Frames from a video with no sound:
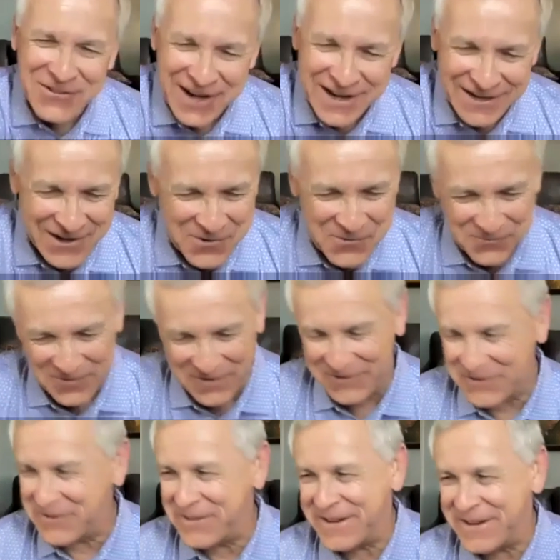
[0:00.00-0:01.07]
a great
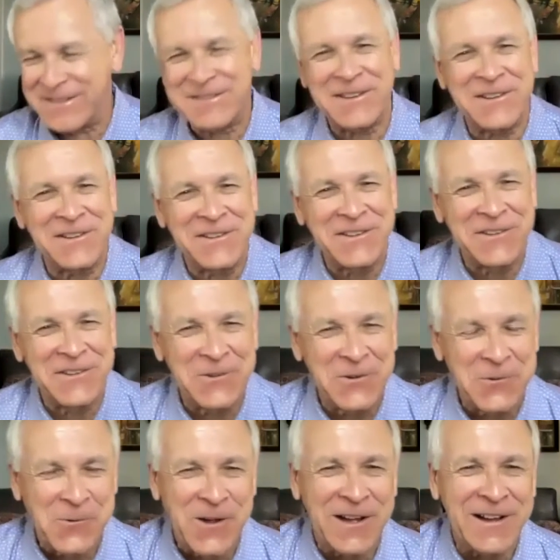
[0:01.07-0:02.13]
co-founder there. So I,
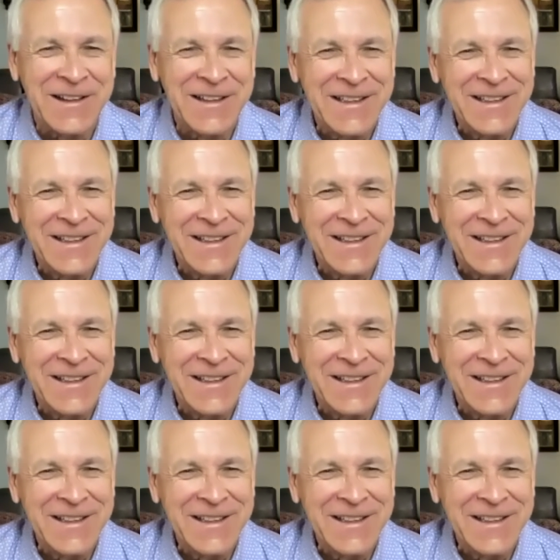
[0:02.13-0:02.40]
I do.